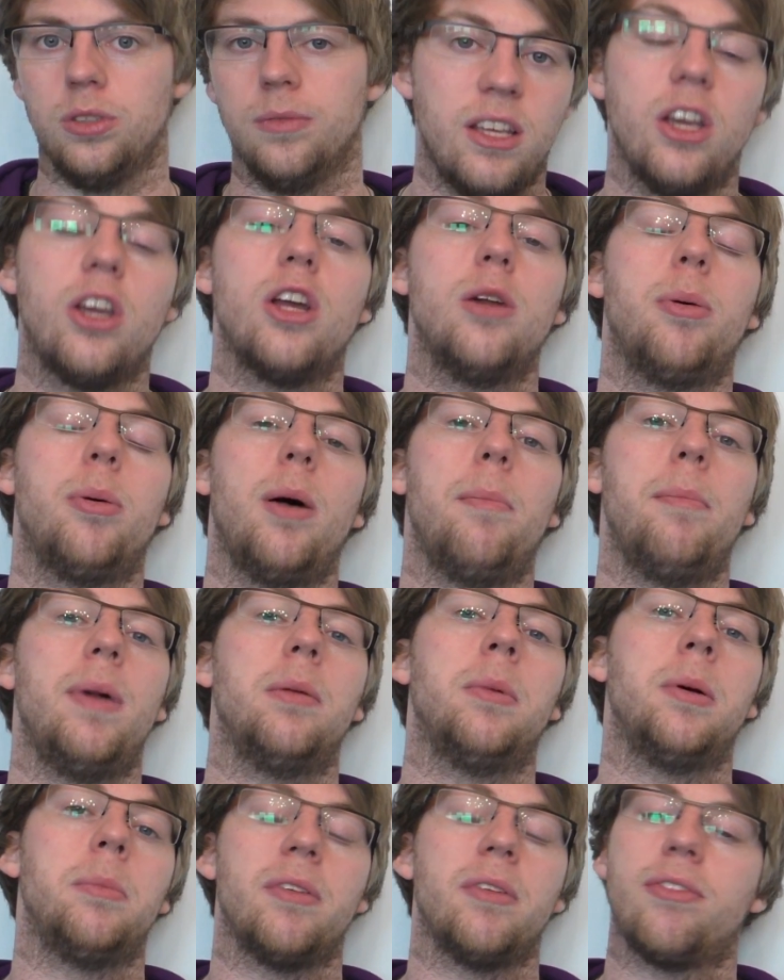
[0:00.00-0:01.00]
You're going to put a
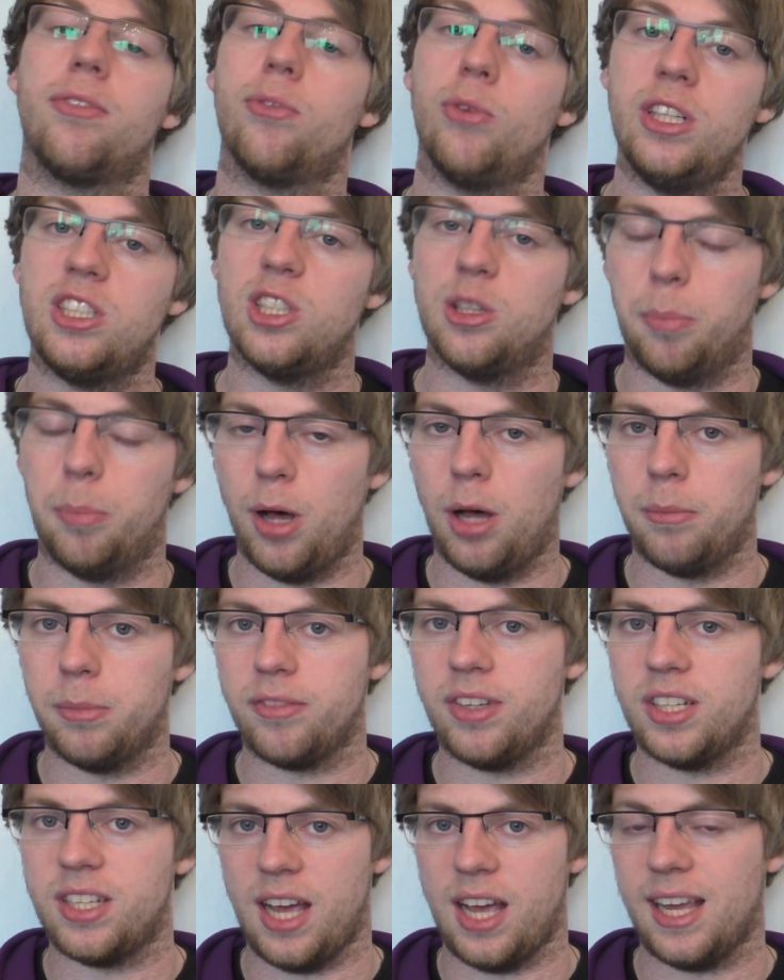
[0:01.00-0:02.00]
minimum of 3 to the bottom of
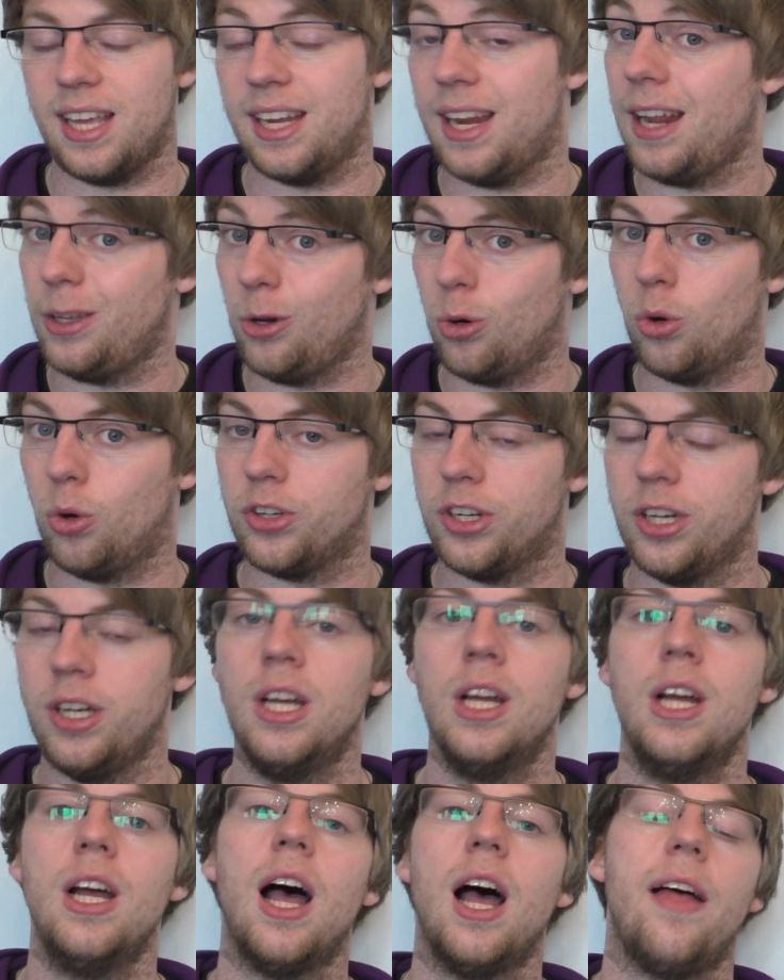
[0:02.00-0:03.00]
your deck in any order,
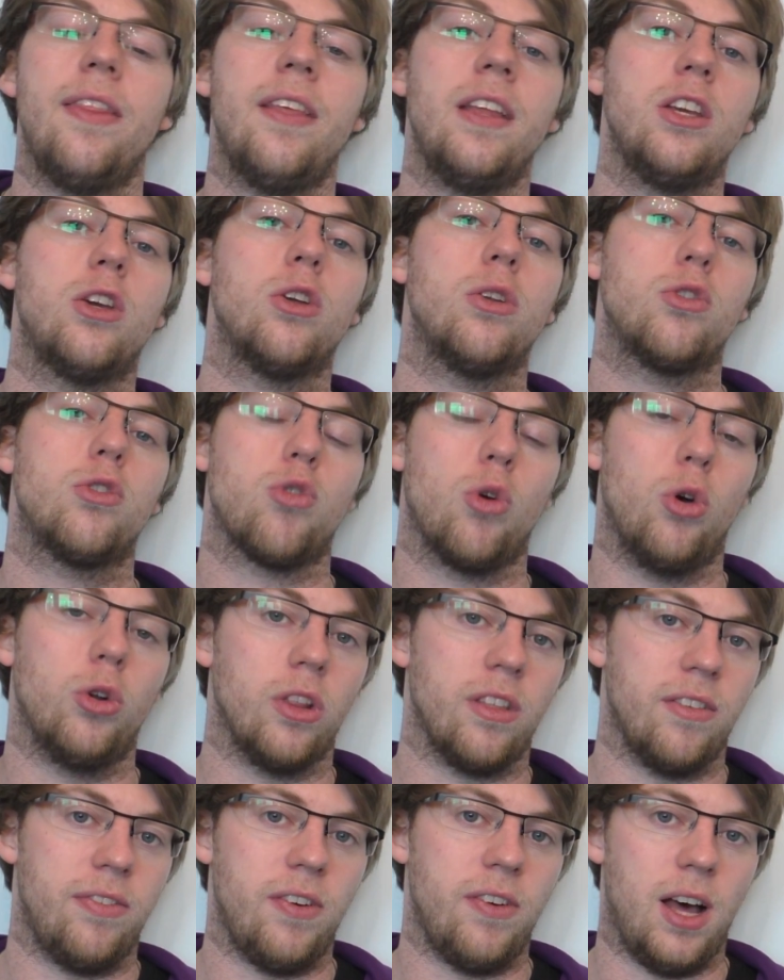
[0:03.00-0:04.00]
and then you're going to draw
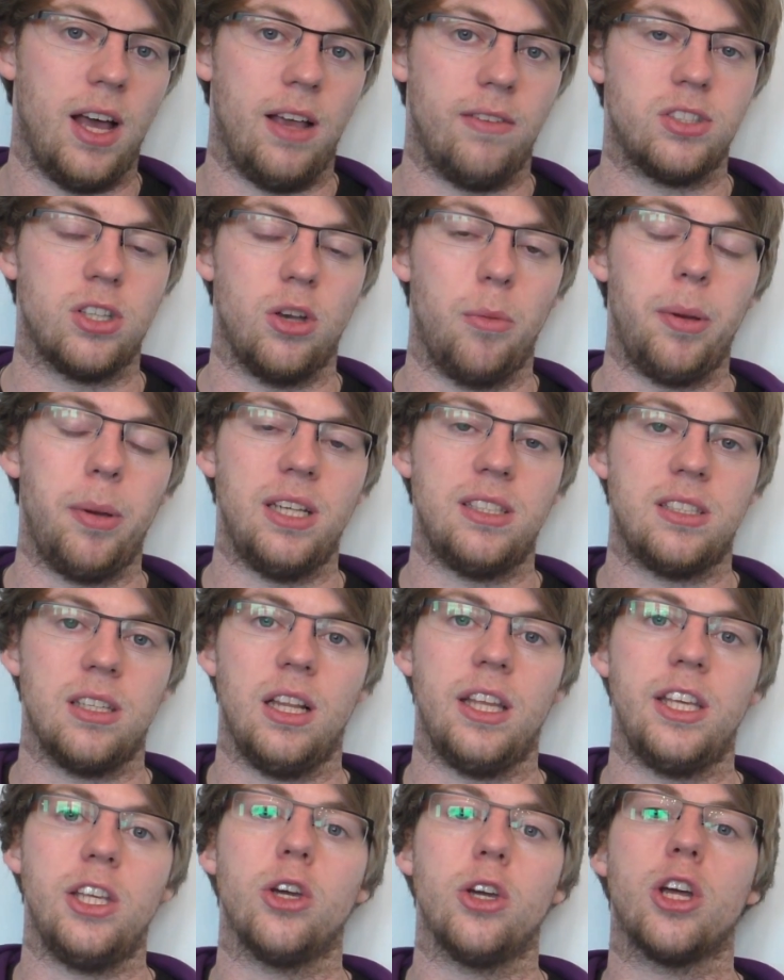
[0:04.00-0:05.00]
another 5. So
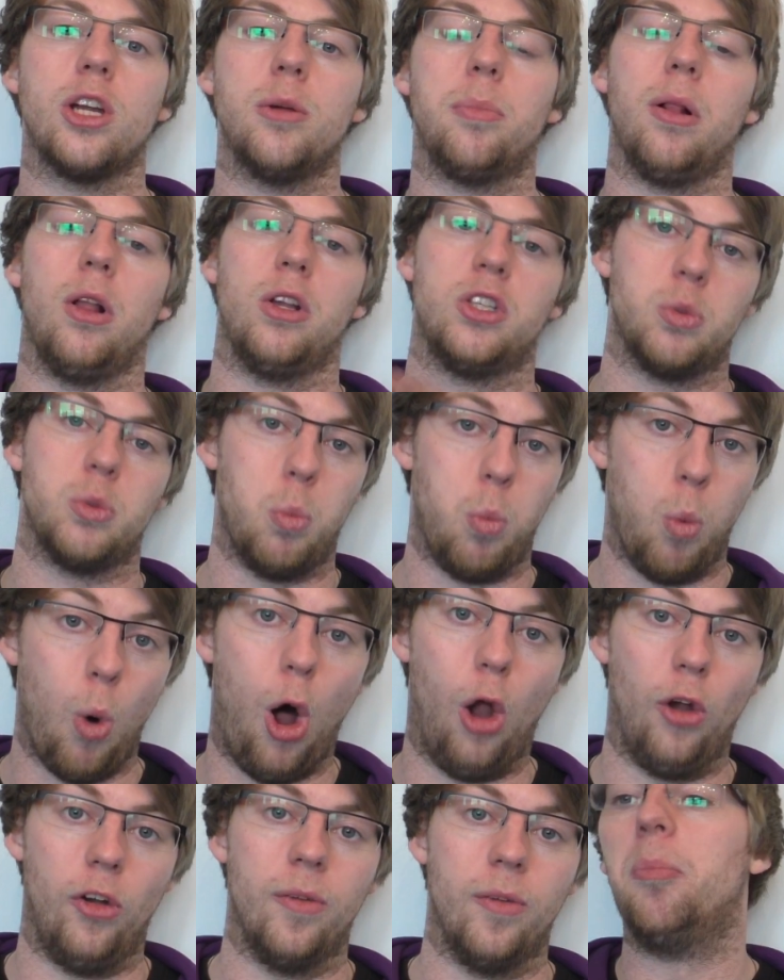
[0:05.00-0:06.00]
basically you're going to plus
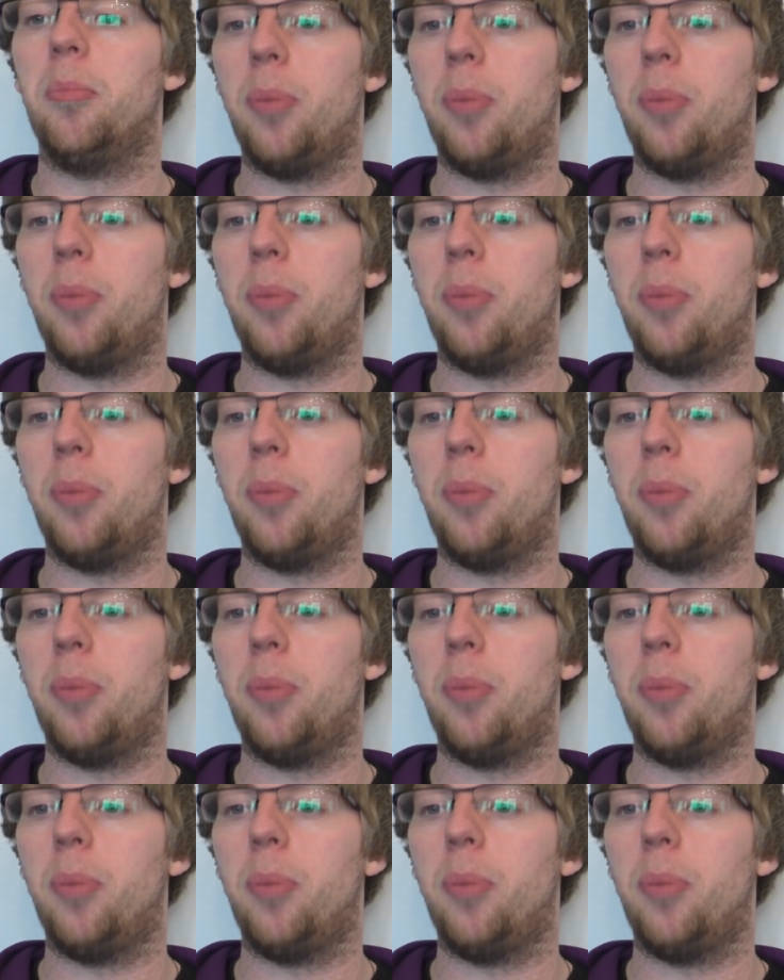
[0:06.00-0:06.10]
1.